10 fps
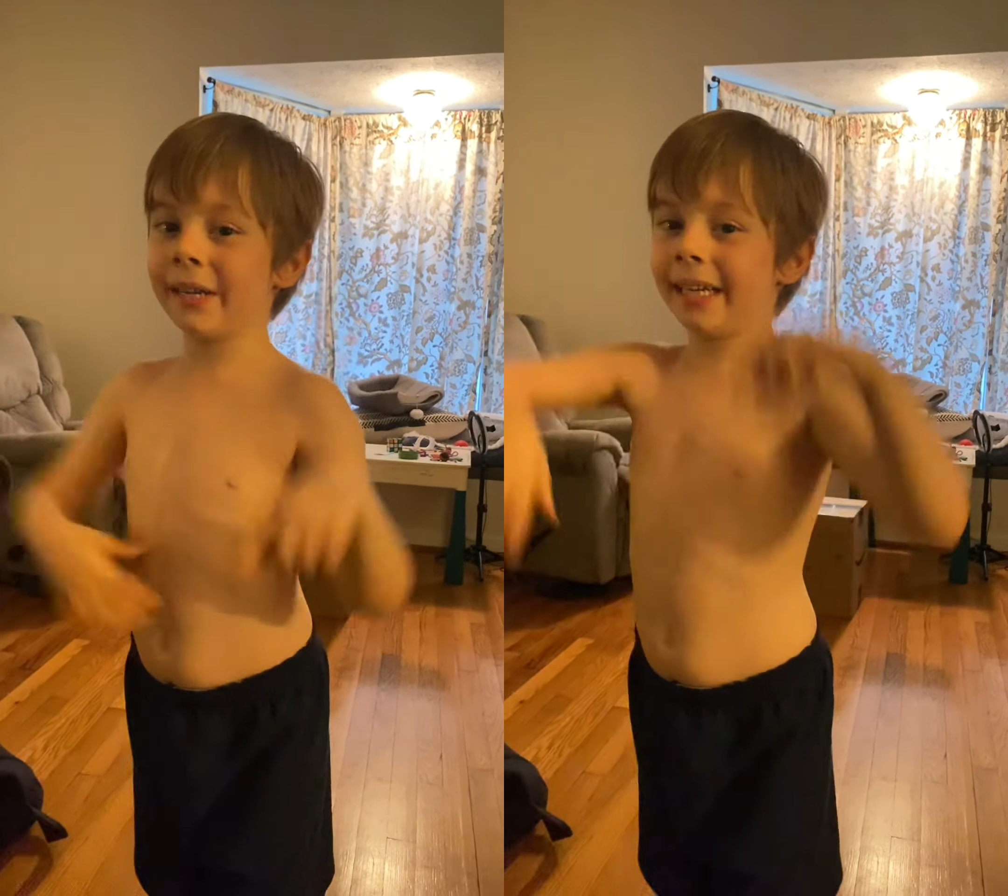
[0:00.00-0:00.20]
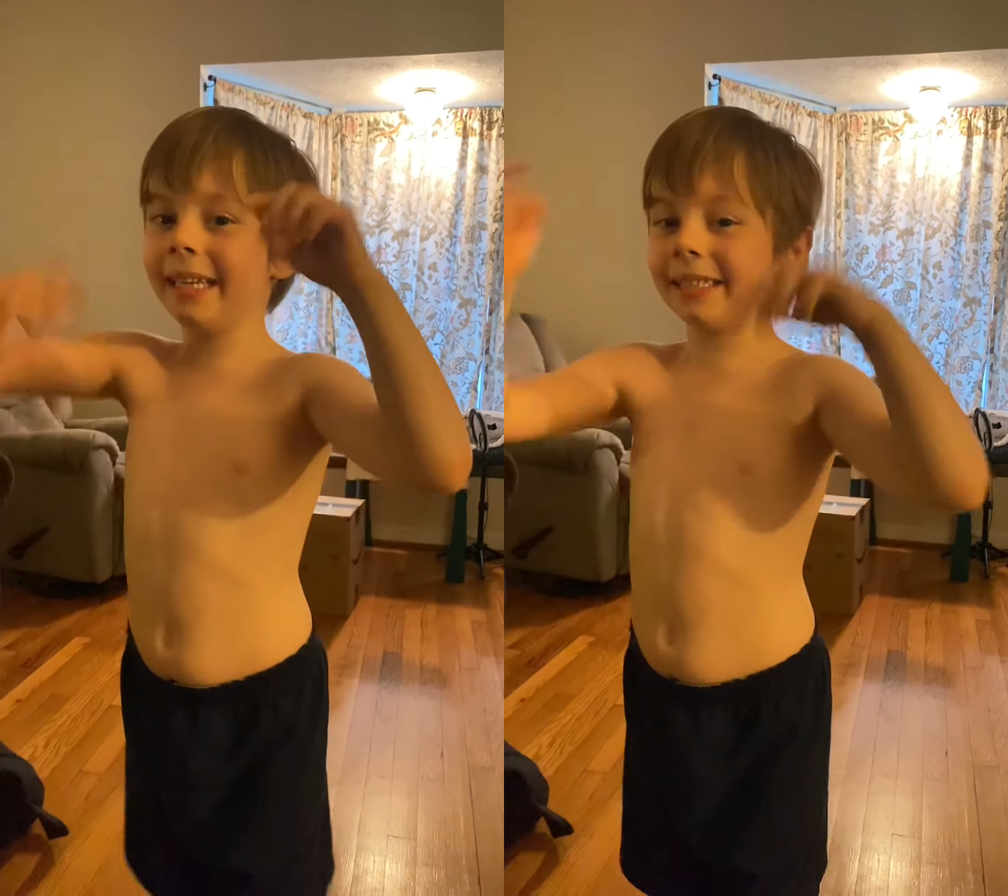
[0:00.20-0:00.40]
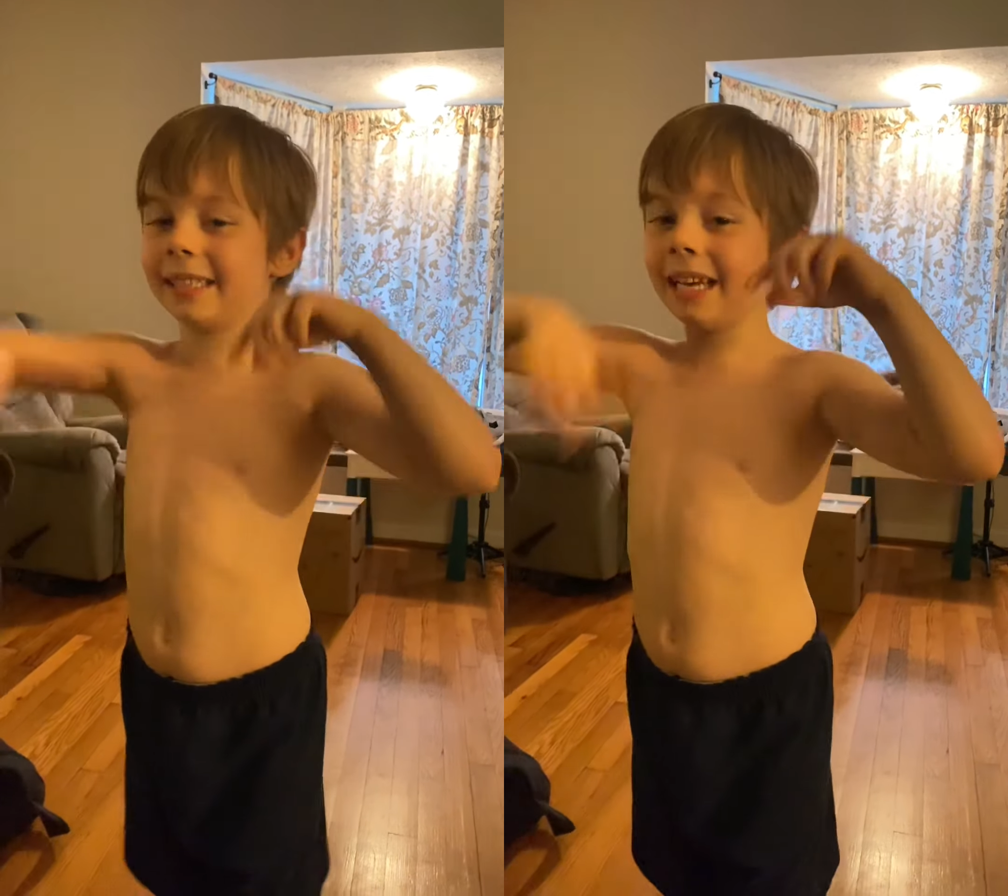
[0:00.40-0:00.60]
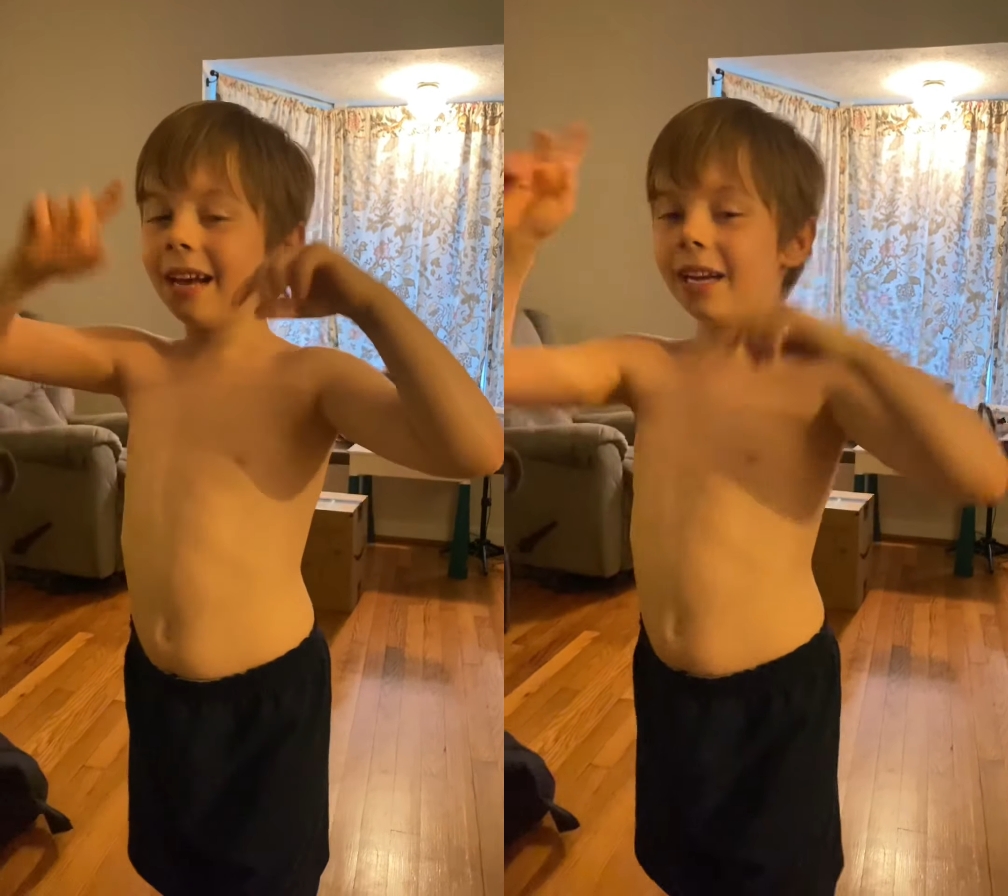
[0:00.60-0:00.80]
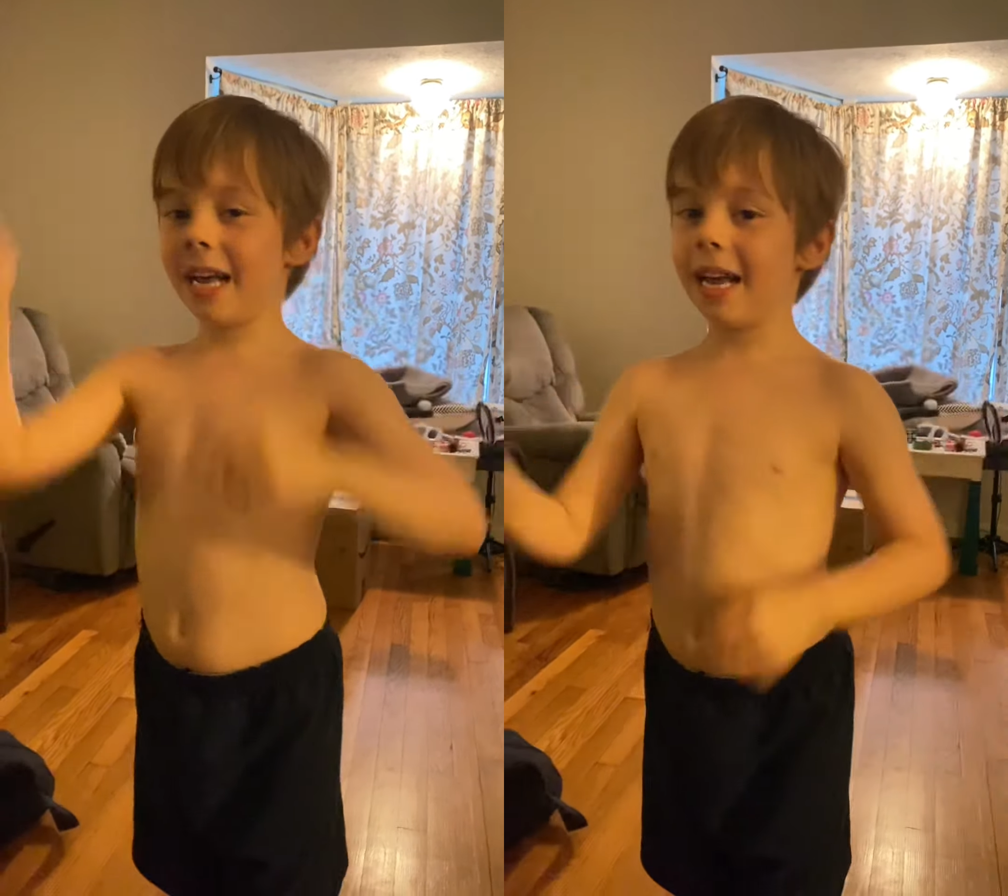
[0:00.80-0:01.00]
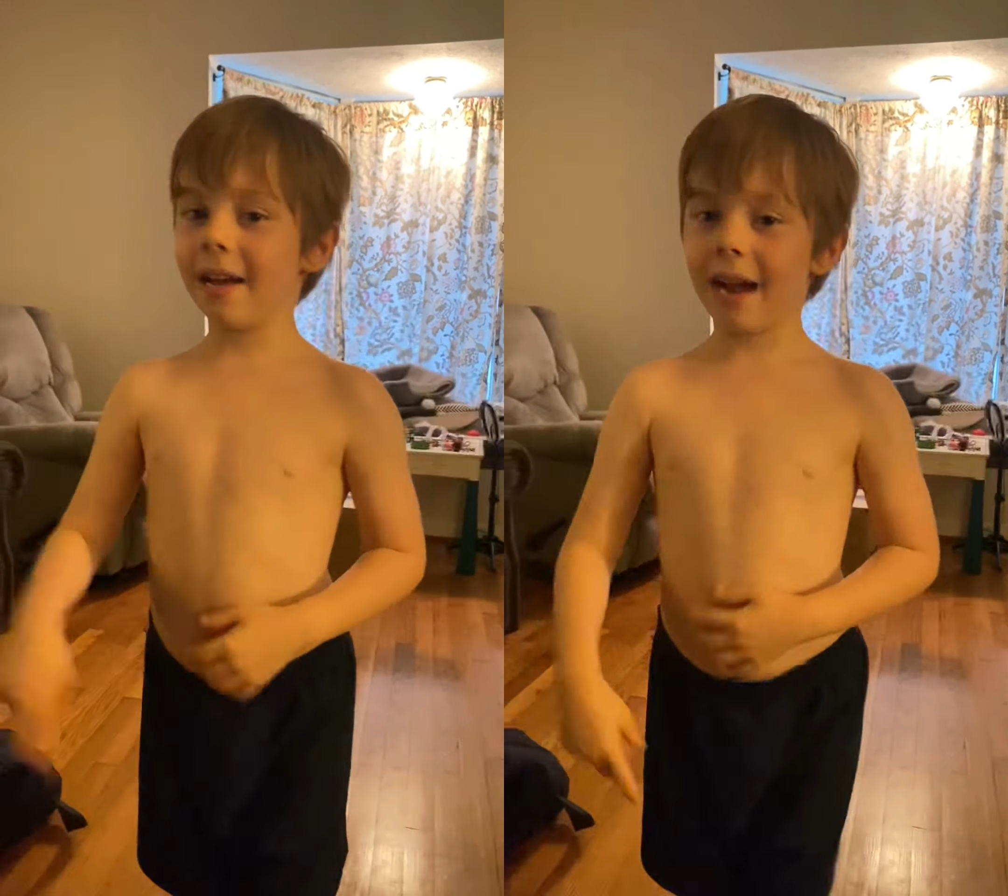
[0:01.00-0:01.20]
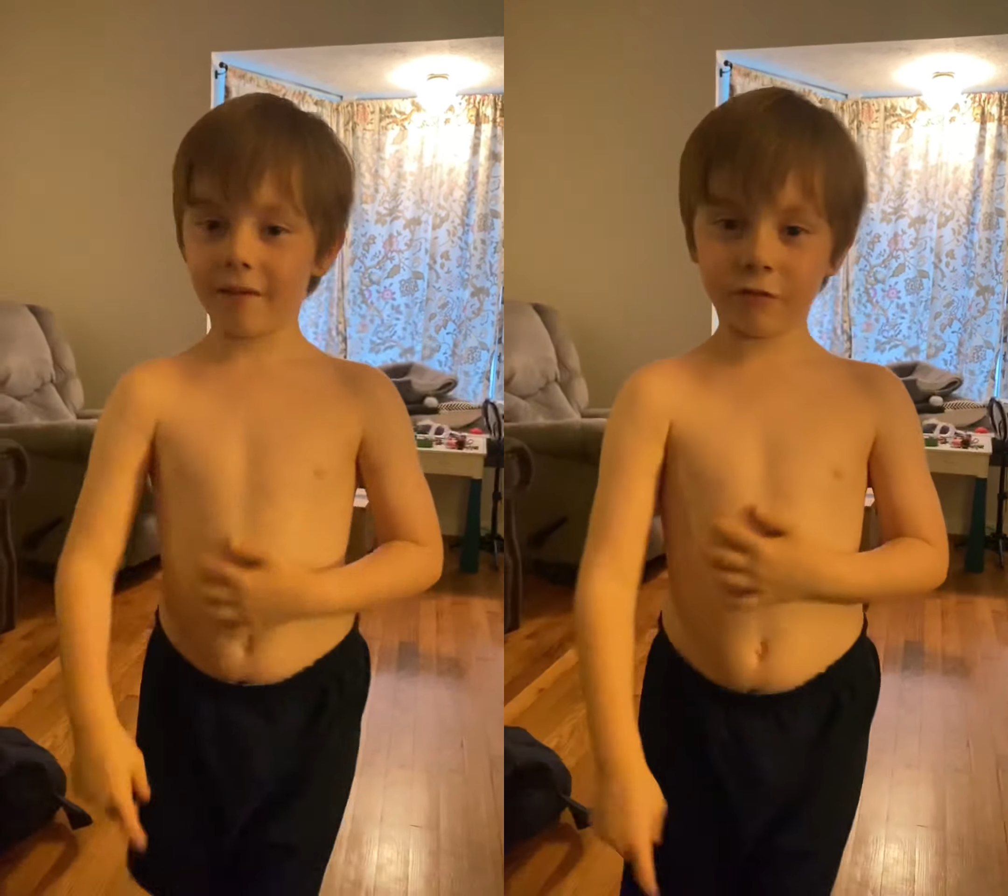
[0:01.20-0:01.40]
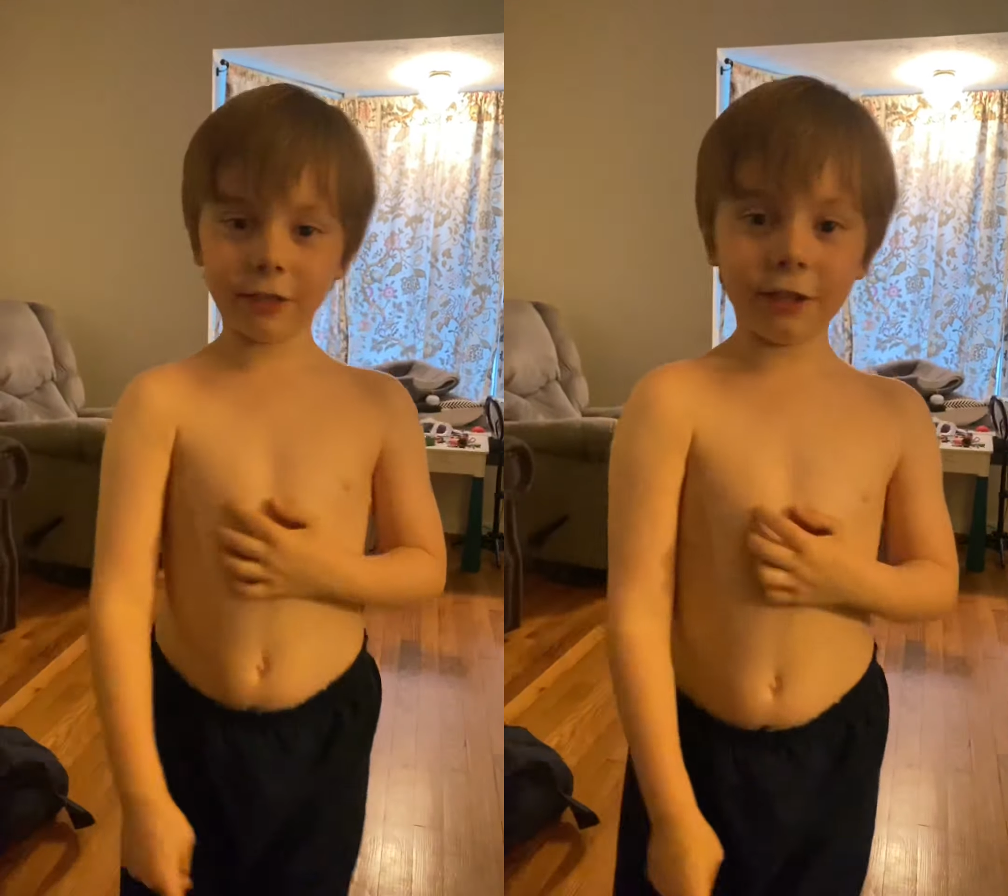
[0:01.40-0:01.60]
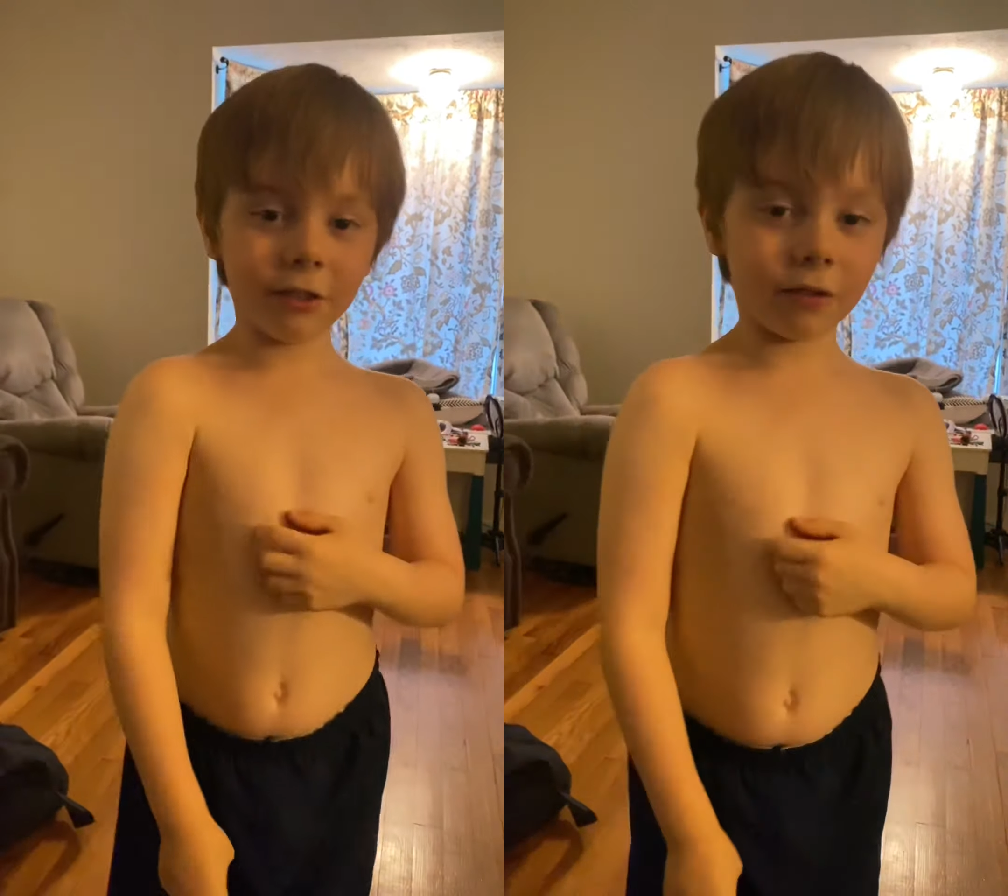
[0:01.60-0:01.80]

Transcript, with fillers: each, every,